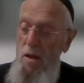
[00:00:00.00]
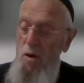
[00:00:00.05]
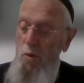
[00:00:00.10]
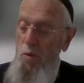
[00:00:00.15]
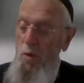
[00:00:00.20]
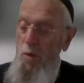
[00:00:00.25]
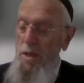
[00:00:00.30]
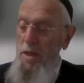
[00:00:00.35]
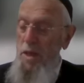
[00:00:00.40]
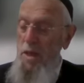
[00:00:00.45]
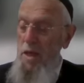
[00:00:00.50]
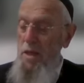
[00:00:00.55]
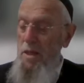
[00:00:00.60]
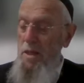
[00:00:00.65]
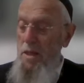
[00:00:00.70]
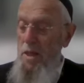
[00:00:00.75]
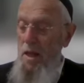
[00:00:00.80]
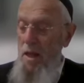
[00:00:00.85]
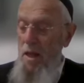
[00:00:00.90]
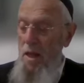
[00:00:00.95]
we
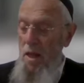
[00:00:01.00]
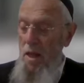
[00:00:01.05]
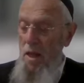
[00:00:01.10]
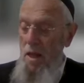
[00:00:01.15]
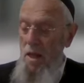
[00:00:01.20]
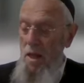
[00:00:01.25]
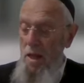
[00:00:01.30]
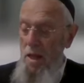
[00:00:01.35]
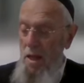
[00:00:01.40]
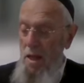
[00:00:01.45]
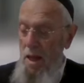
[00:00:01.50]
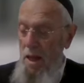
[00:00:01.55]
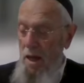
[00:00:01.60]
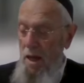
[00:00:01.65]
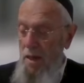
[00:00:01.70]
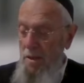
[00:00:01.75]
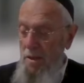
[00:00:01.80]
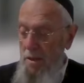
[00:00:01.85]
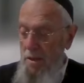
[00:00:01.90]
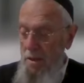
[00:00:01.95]
did
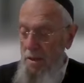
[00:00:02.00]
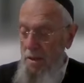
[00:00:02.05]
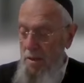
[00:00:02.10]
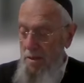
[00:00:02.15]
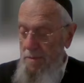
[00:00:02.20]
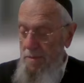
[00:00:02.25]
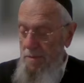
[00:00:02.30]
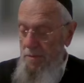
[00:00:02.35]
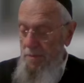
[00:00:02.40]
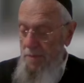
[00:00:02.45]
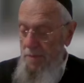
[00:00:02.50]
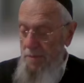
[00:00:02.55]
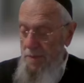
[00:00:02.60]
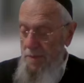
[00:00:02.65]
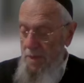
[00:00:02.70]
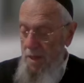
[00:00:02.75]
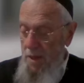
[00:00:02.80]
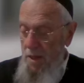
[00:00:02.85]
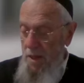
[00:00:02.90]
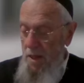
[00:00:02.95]
learn
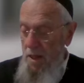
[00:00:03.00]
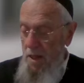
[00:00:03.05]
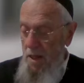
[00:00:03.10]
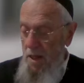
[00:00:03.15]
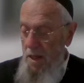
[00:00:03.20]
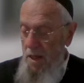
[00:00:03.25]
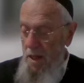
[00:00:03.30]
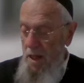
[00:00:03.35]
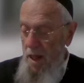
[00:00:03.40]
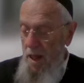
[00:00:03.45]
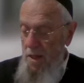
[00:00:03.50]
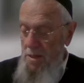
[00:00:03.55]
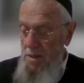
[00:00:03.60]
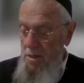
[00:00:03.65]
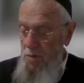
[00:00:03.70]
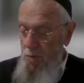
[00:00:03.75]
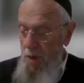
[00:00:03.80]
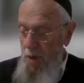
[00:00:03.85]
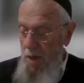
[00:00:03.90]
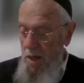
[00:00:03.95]

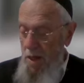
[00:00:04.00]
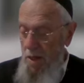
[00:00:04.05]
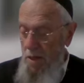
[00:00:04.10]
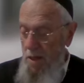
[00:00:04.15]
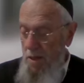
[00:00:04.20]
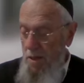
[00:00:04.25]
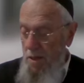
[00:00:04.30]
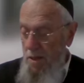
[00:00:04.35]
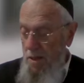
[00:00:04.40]
last week,